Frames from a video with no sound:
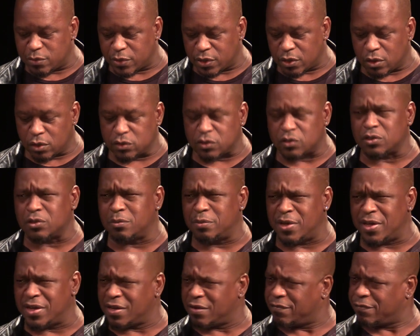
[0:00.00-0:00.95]
but also
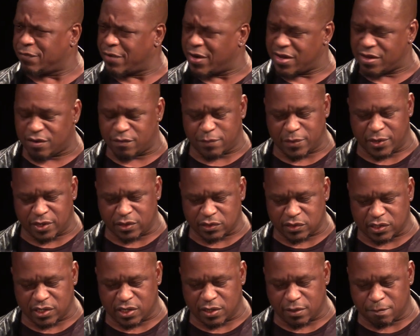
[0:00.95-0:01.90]
being afraid of being
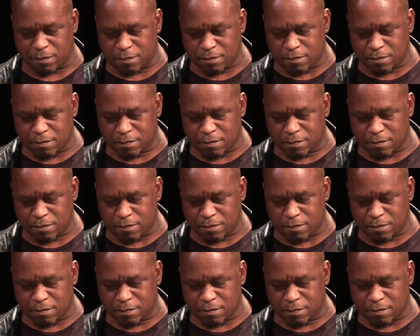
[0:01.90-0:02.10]
seen.